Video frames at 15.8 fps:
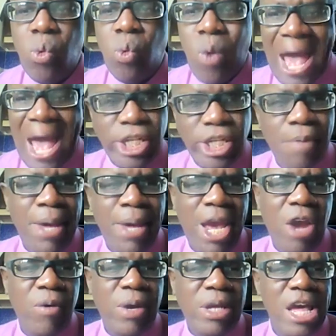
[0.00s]
While
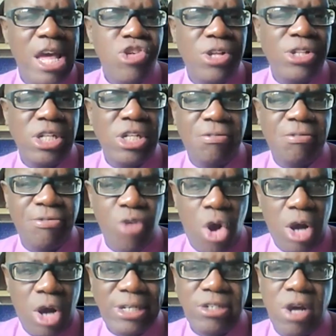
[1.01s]
comparing nations is
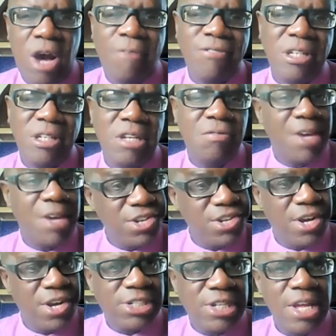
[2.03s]
fraught and often
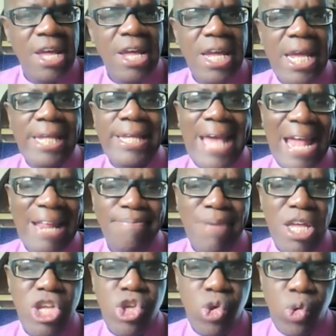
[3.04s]
invidious, it can
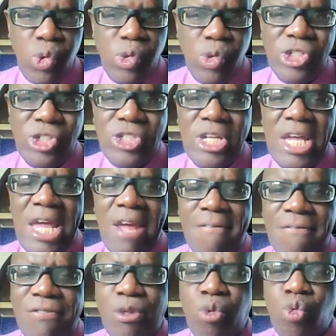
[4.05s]
be used
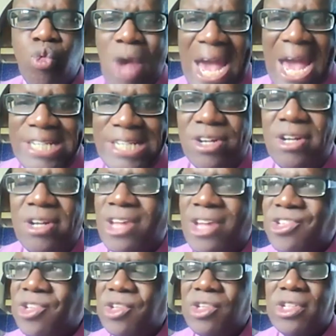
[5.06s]
if the right
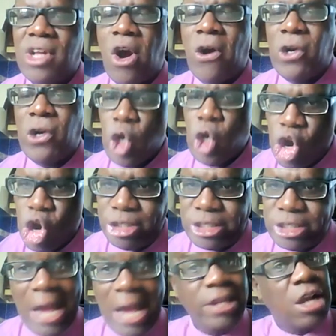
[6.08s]
lessons are
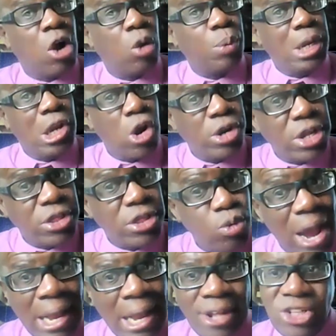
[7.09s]
learned. And are we learning the
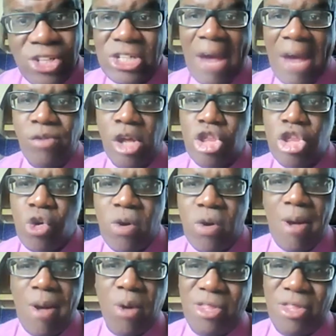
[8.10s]
right lessons? I'm not sure
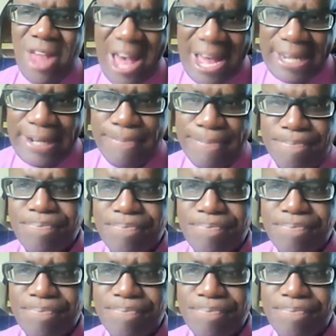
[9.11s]
about that.